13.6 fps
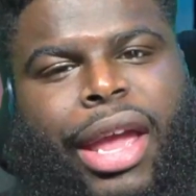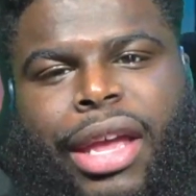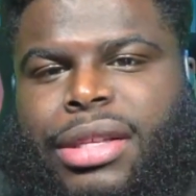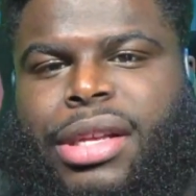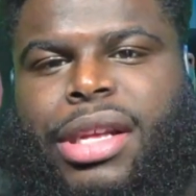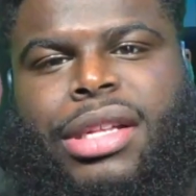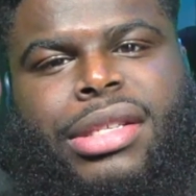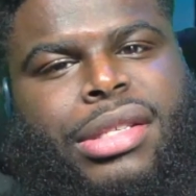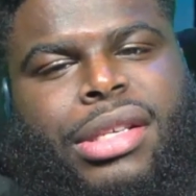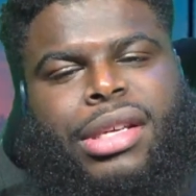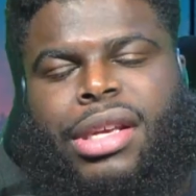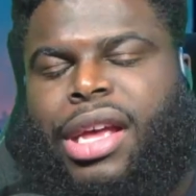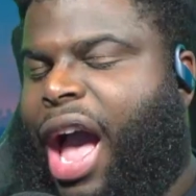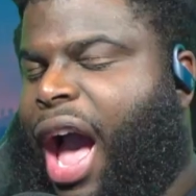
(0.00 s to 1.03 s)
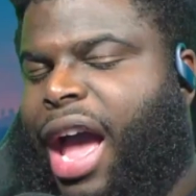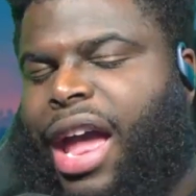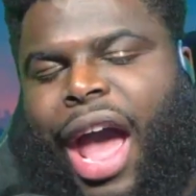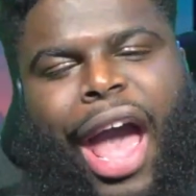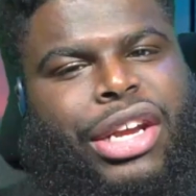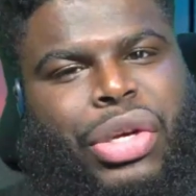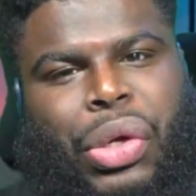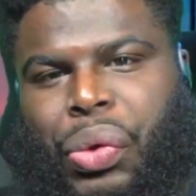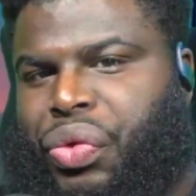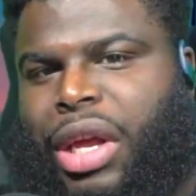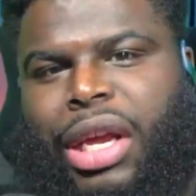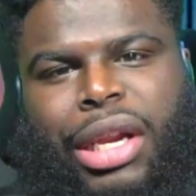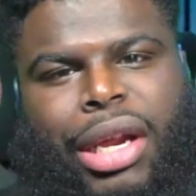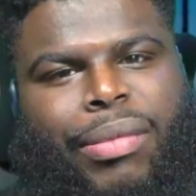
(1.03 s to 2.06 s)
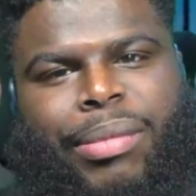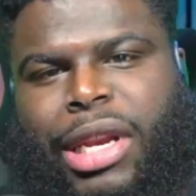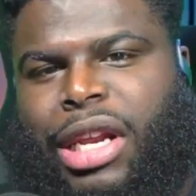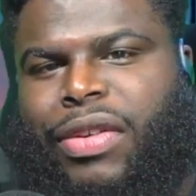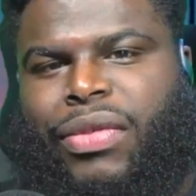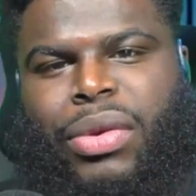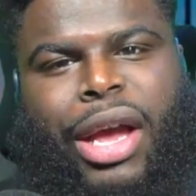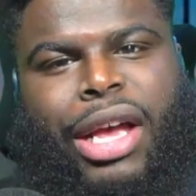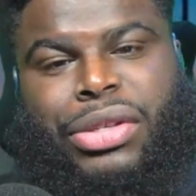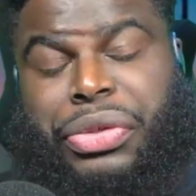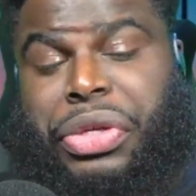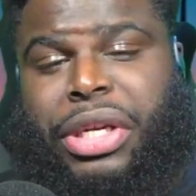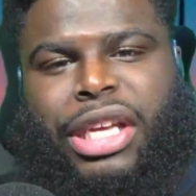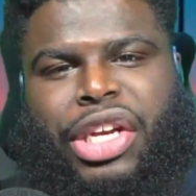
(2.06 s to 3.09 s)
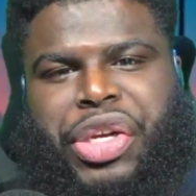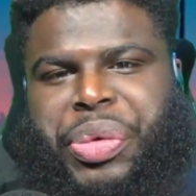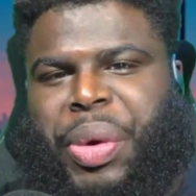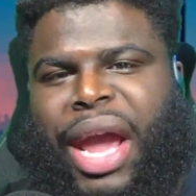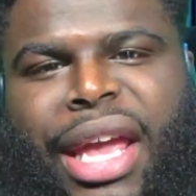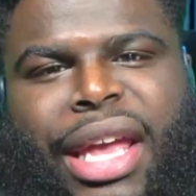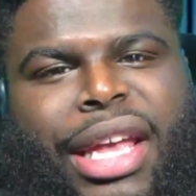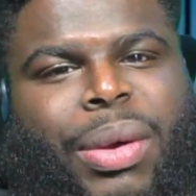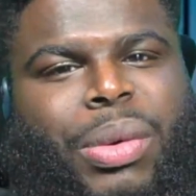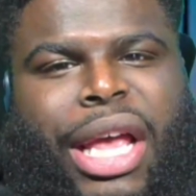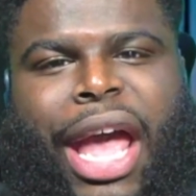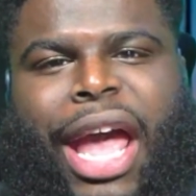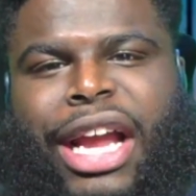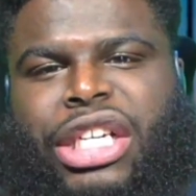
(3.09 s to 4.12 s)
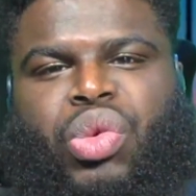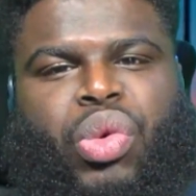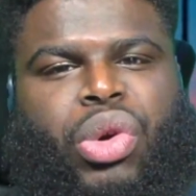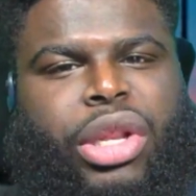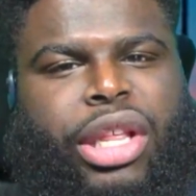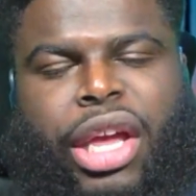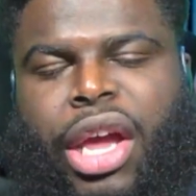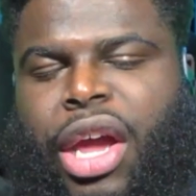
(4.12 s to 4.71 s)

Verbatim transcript: It, it's I, I don't think many of you guys are going to get it right. It was actually